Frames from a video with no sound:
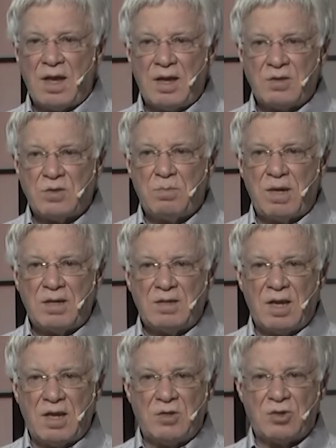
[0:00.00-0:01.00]

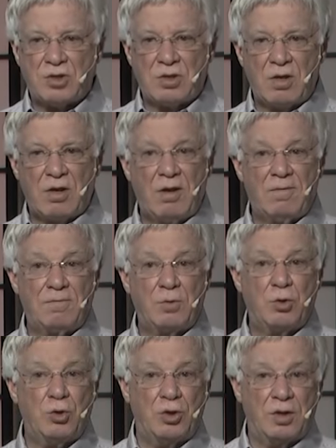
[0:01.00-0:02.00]
expectation of
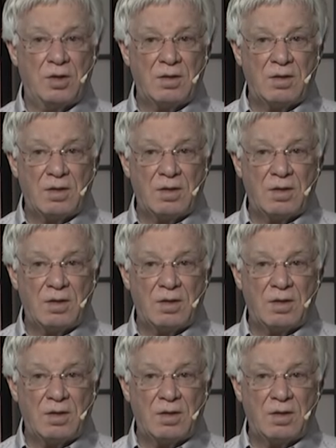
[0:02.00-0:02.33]
good